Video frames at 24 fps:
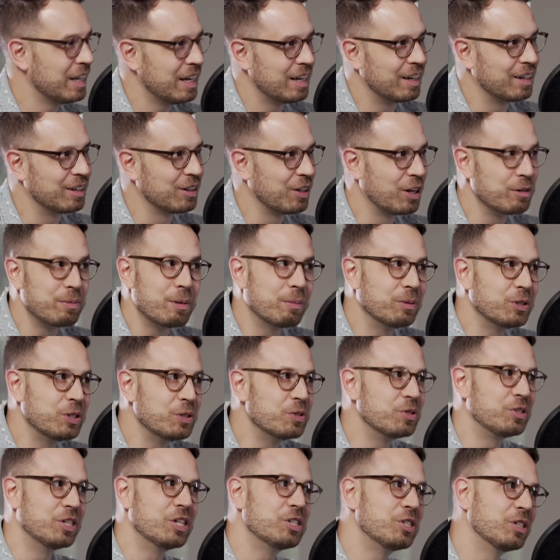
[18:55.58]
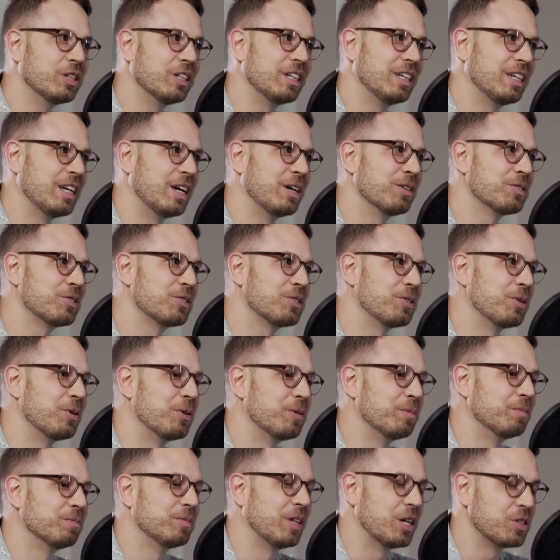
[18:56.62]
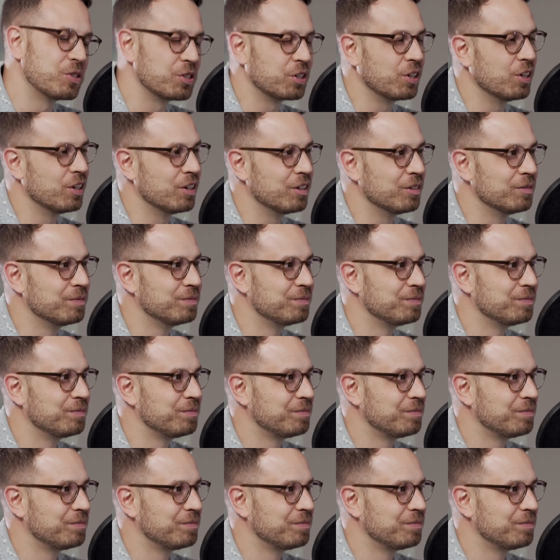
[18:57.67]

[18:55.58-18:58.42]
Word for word: yeah, a lot of people use digitally now. So that's yeah. good. And